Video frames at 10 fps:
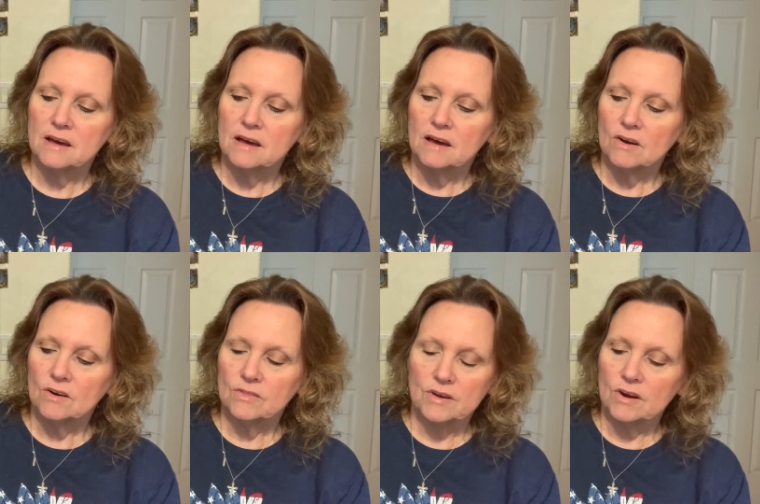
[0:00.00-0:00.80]

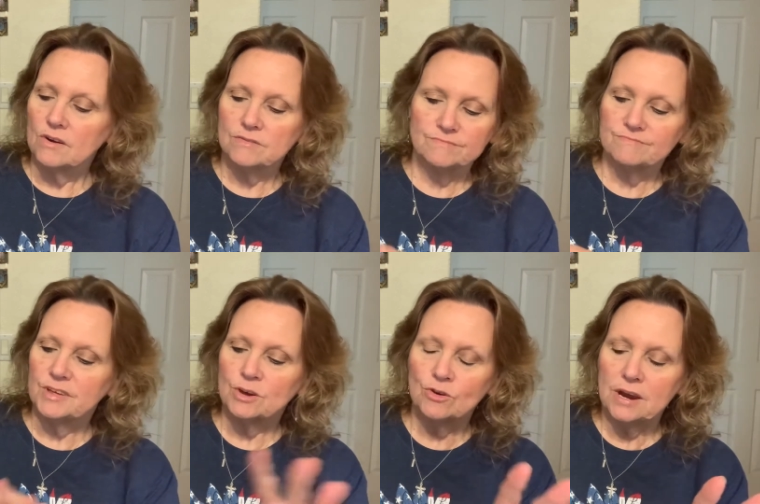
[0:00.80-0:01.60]
or their
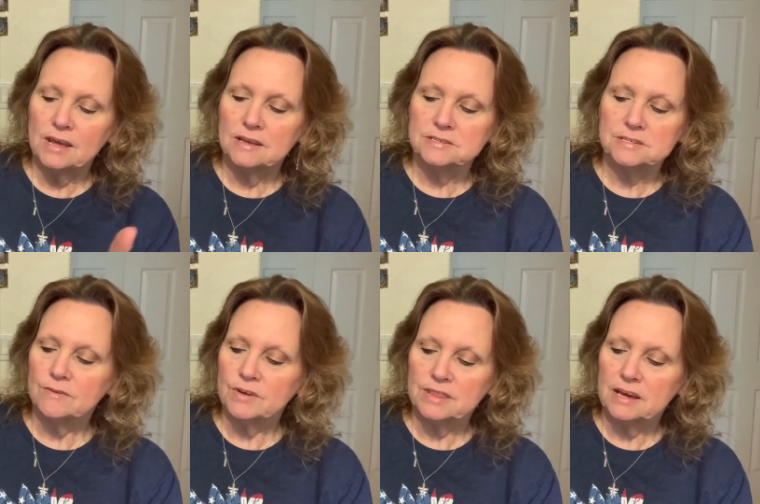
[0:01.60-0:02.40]
ingredients,
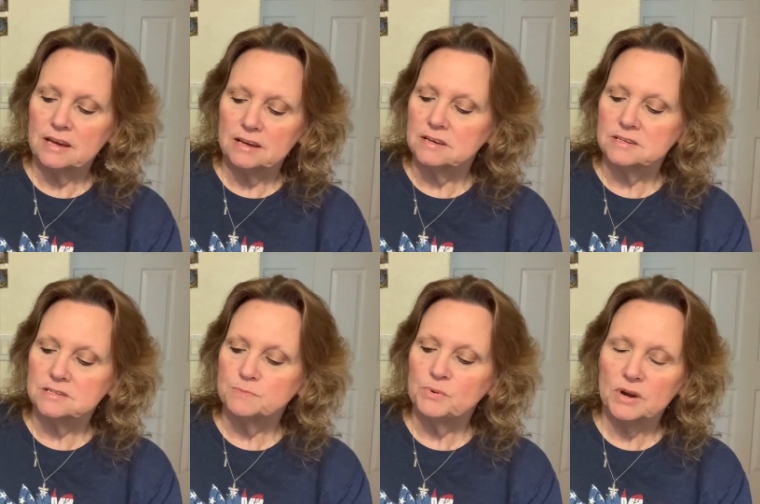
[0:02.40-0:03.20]
everything
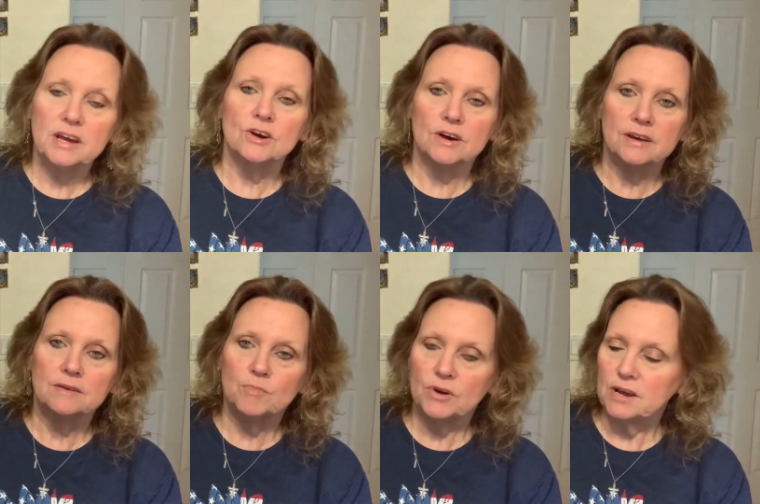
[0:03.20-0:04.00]
is pretty good.
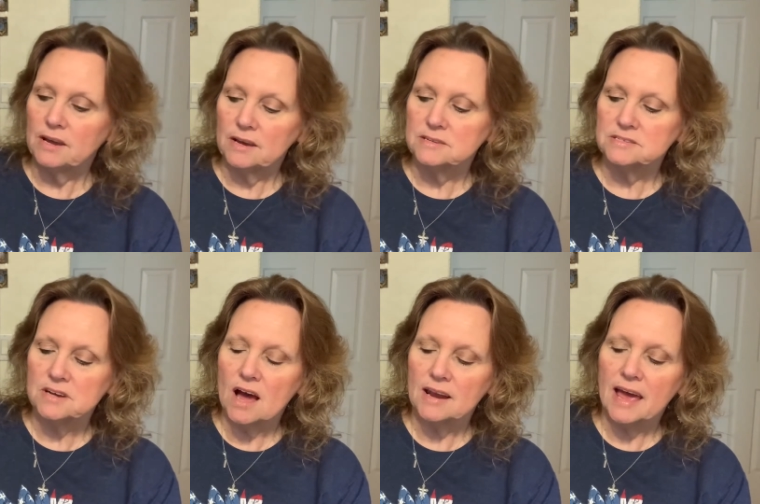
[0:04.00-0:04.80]
Is
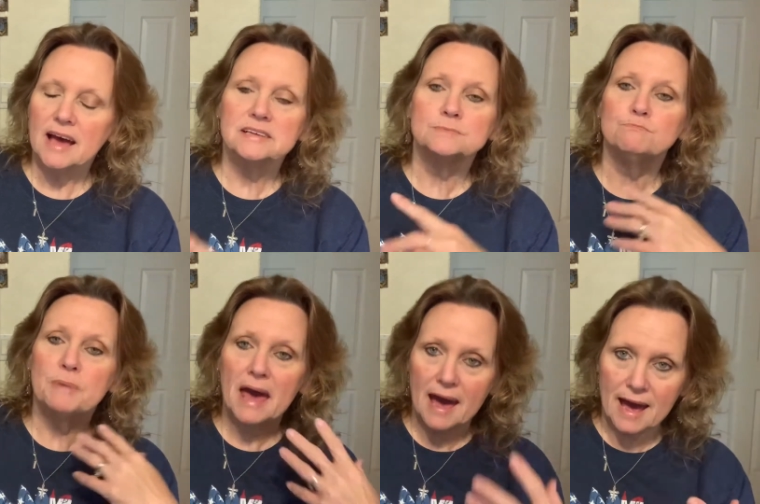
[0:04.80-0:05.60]
not as
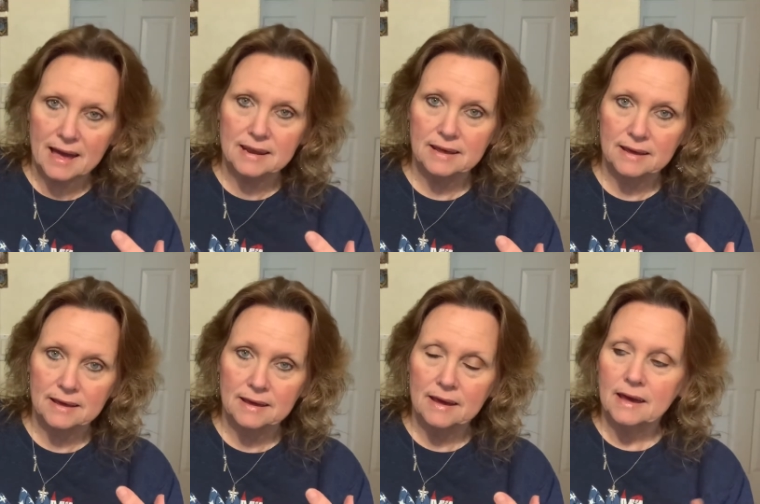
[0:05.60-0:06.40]
bad
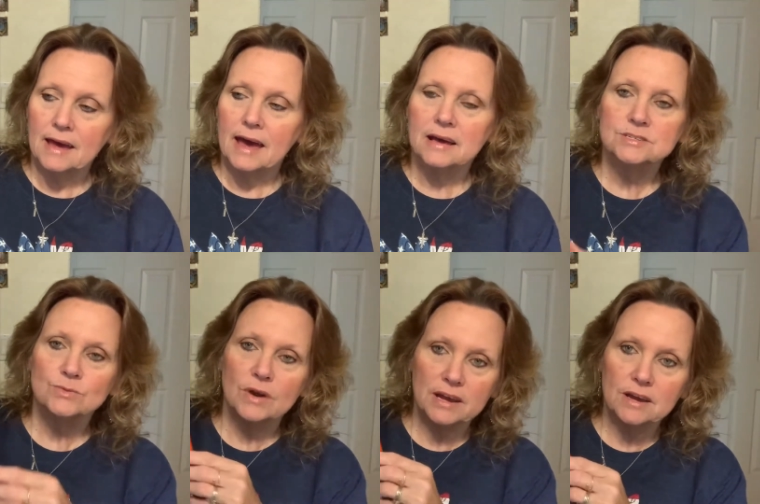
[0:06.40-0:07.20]
as a
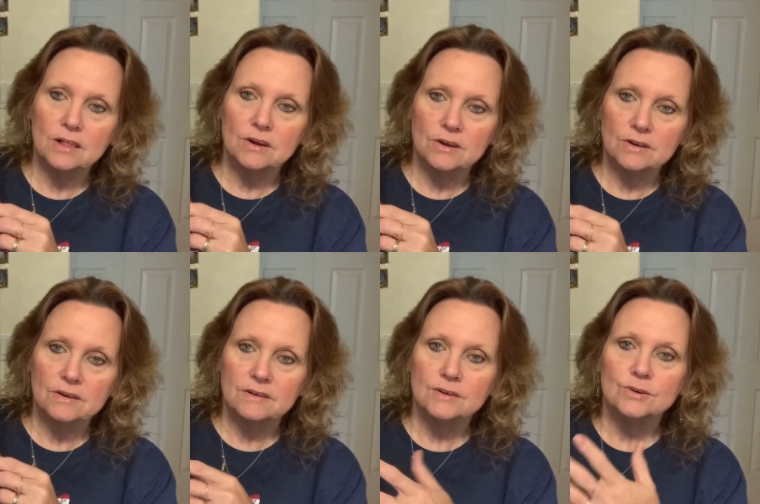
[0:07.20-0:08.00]
regular
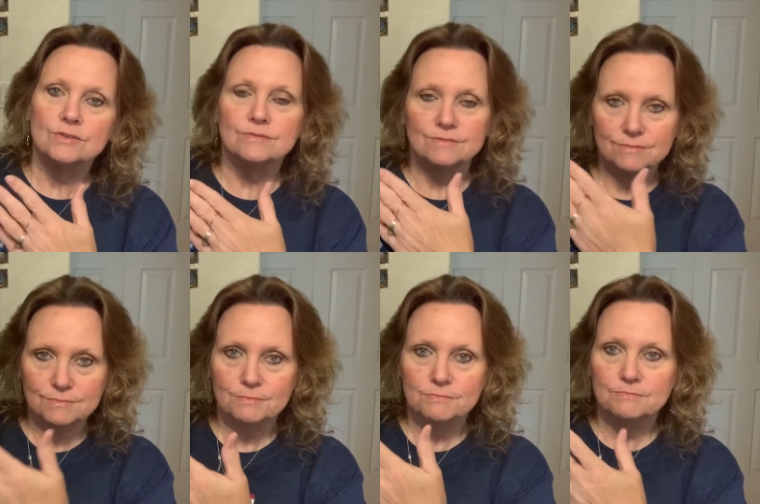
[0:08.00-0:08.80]

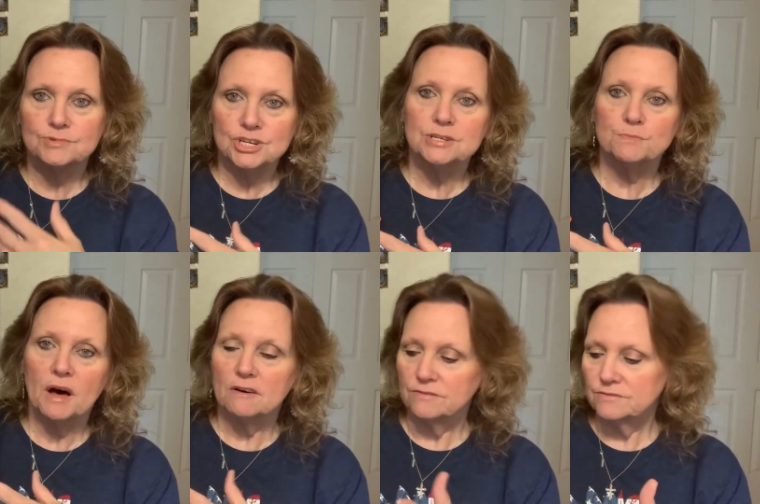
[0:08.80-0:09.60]
cheese
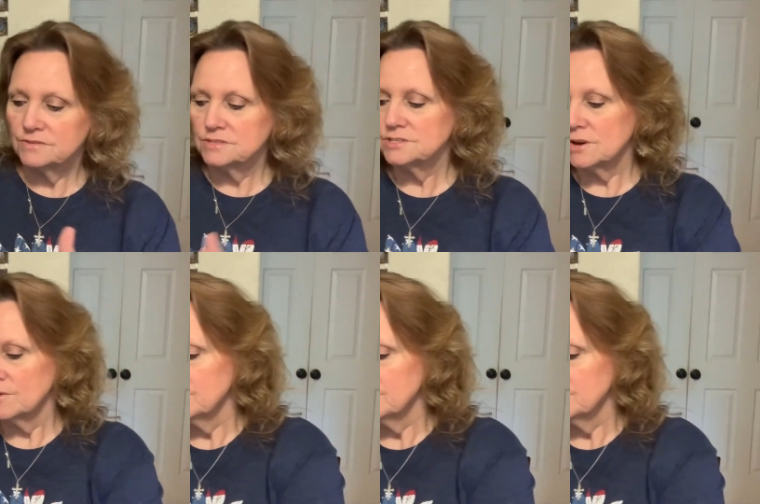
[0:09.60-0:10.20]
puff. So,